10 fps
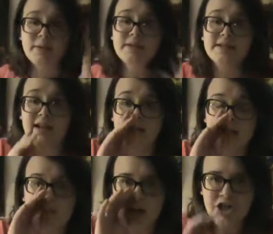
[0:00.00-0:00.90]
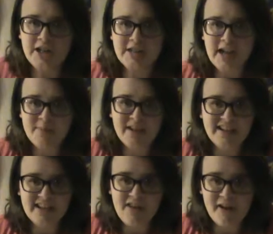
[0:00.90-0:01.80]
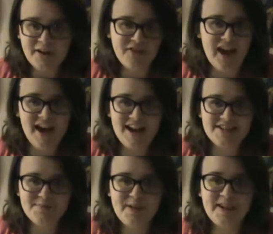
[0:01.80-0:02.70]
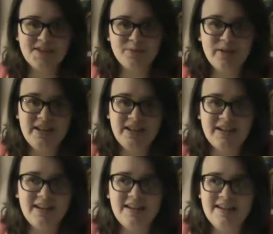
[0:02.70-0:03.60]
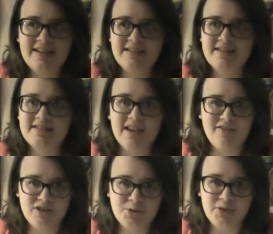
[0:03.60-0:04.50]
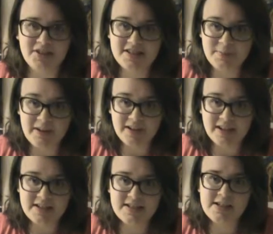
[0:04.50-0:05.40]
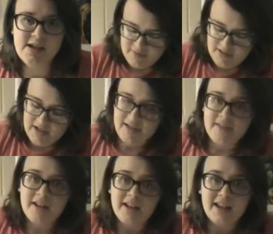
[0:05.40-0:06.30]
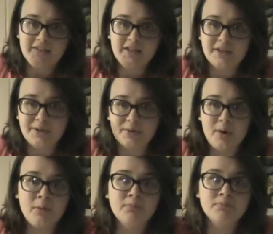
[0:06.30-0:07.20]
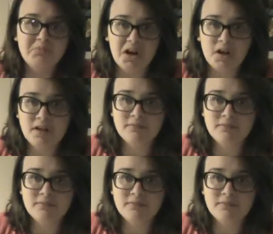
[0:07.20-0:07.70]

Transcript: we were assigned this project, I immediately thought of eyes because reading is a visual experience. And then I had the literal book.